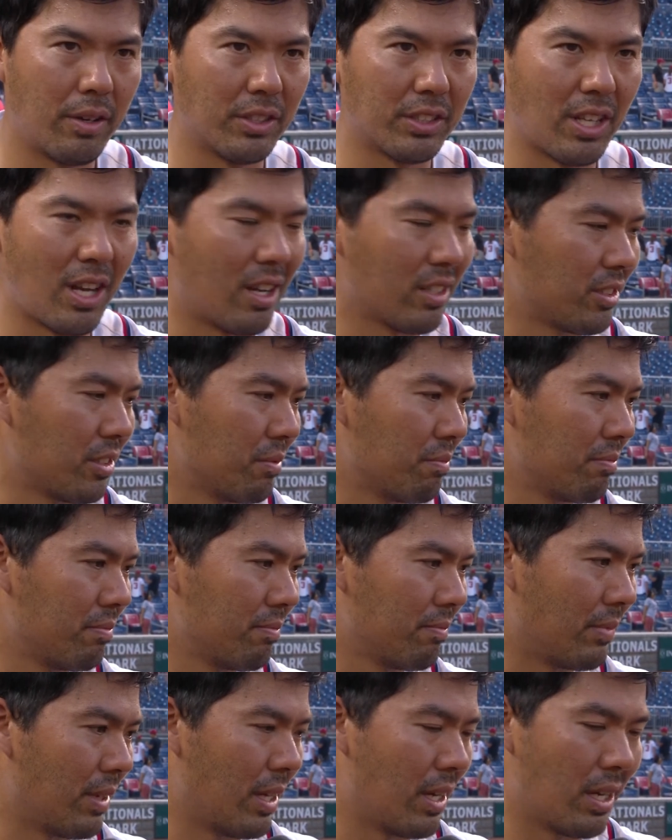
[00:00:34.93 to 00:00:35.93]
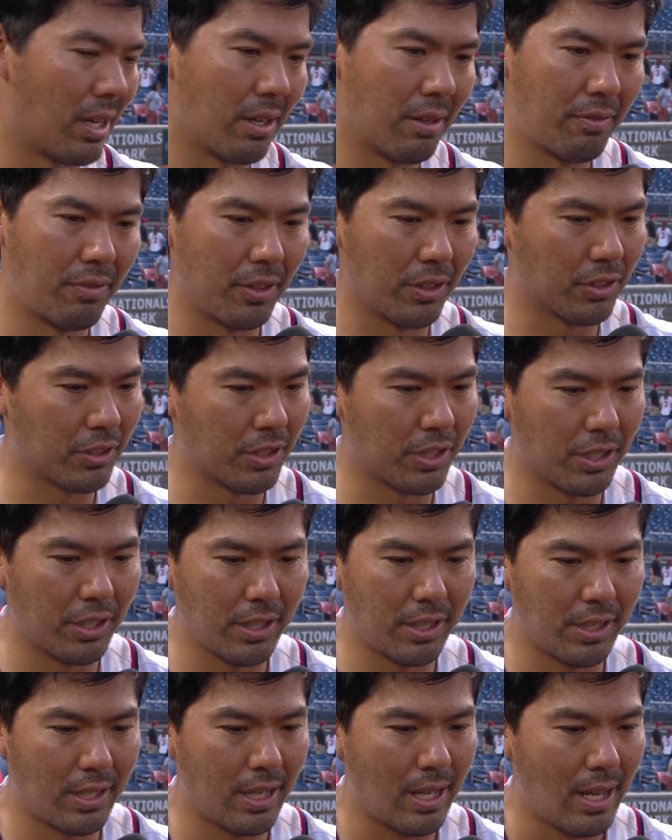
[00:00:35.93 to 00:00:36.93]
It was awesome. You know, it feels
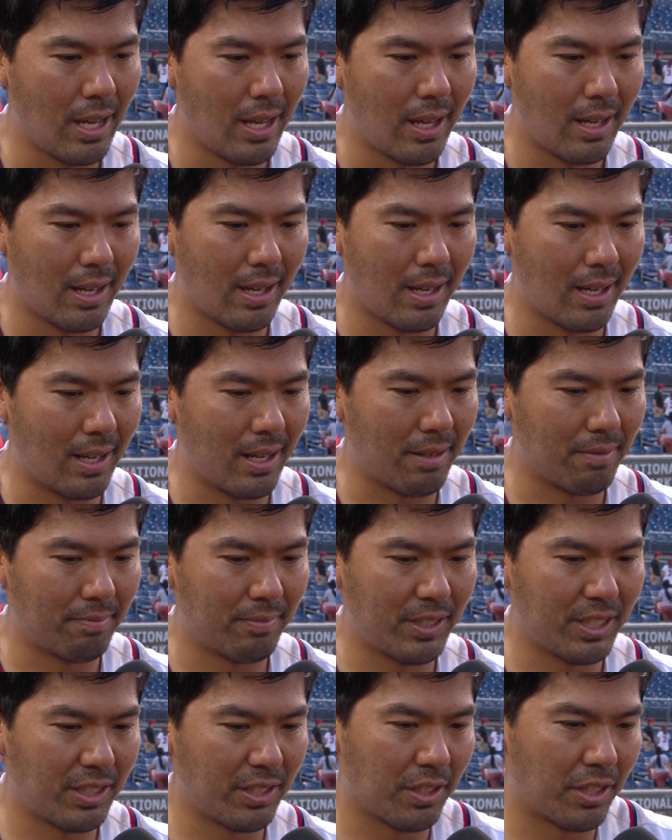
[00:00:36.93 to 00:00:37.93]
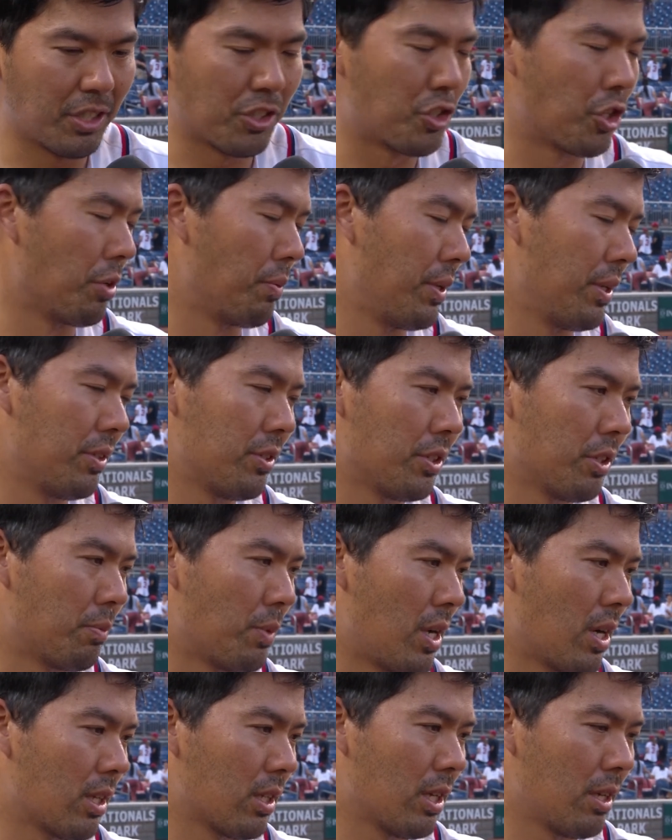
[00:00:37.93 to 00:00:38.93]
good just to contribute to the
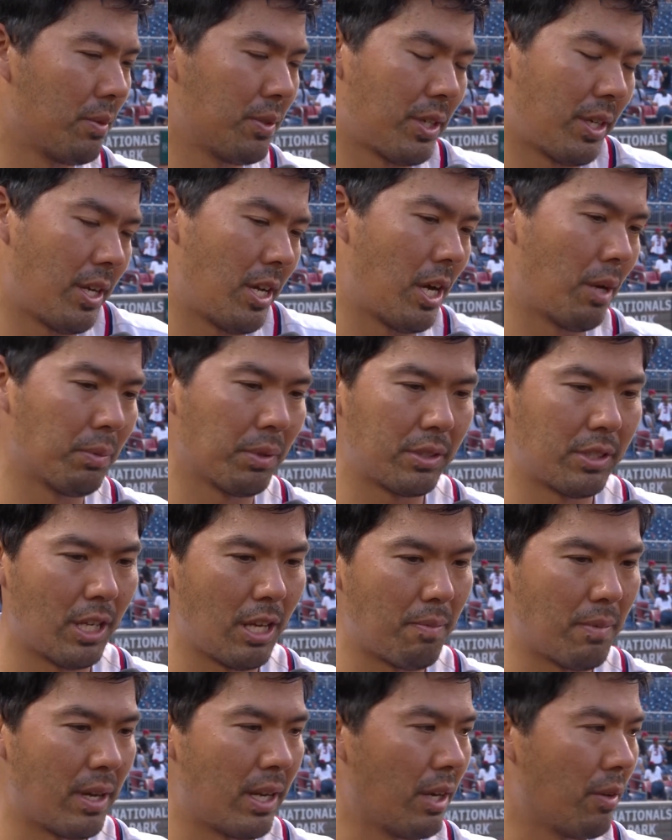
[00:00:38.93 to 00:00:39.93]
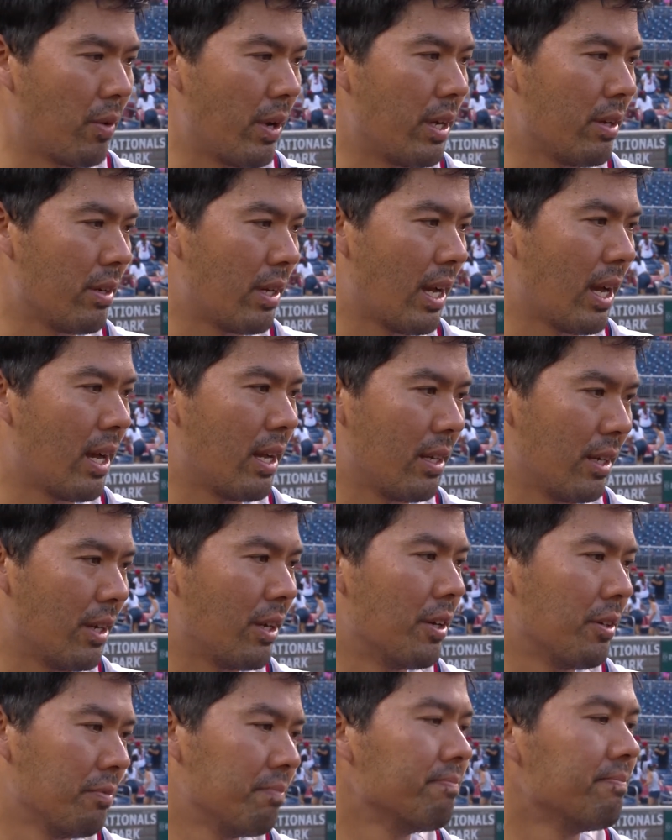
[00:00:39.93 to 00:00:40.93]
ball club, try to help the team any way you can, you
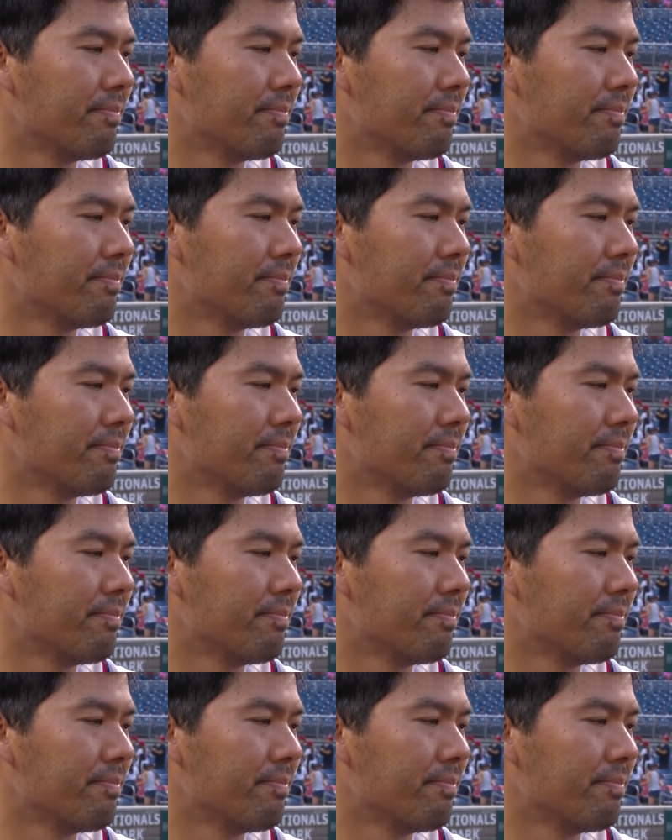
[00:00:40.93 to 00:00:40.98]
know?